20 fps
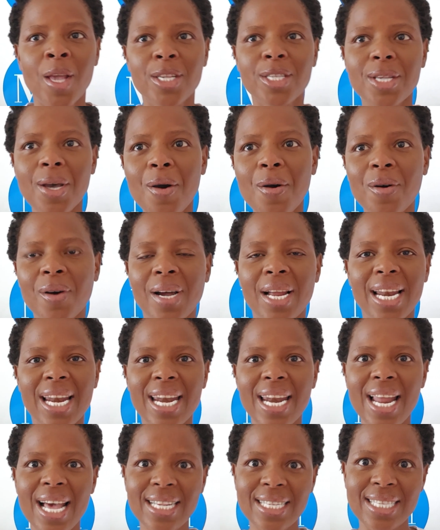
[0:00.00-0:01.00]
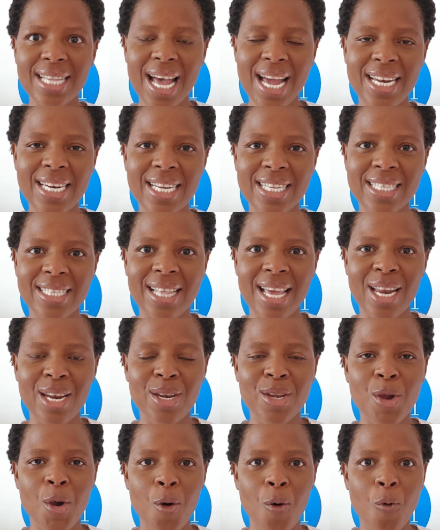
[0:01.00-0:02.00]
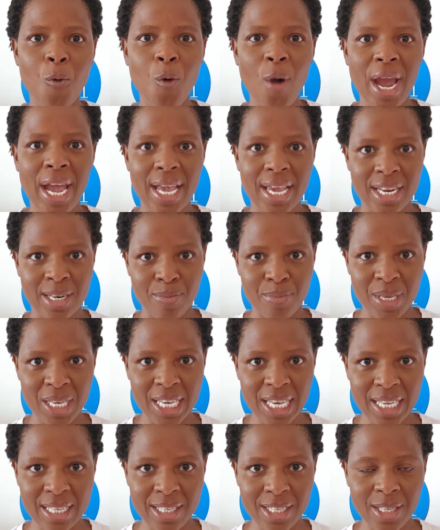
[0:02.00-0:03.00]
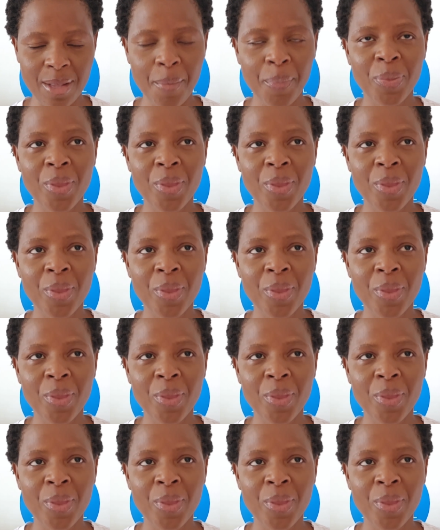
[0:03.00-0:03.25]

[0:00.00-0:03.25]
So let's understand where it begins.